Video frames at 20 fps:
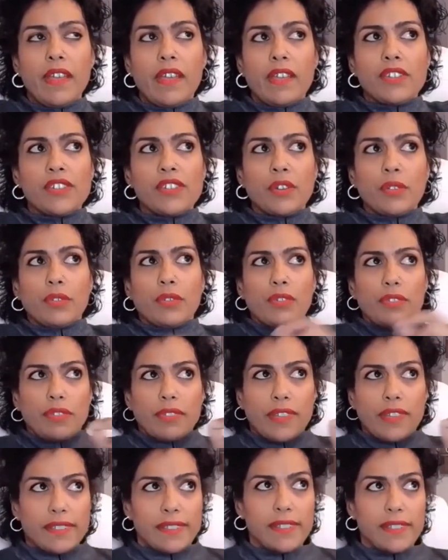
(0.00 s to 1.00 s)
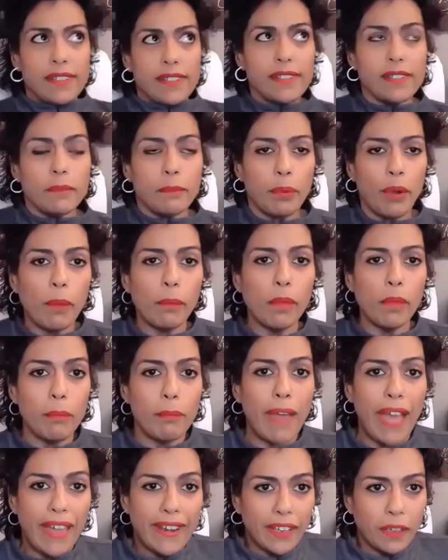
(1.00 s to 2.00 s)
So this is
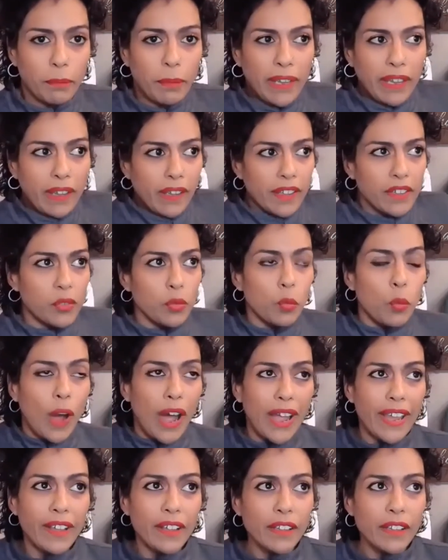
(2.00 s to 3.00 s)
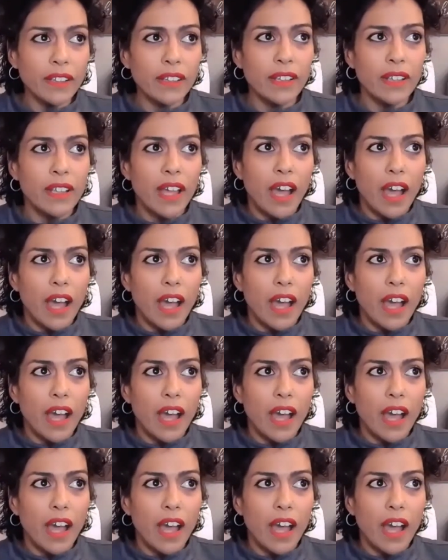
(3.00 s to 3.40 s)
problematic, because while